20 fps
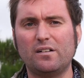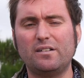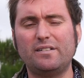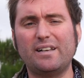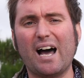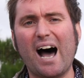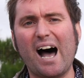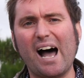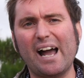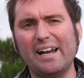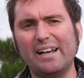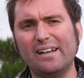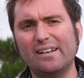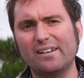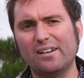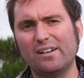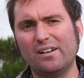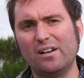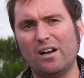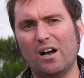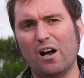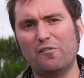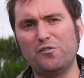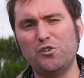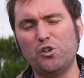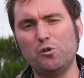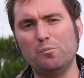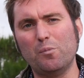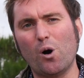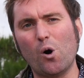died of
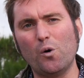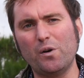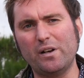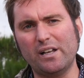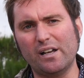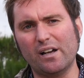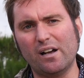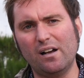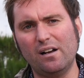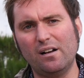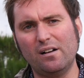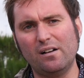pneumonia.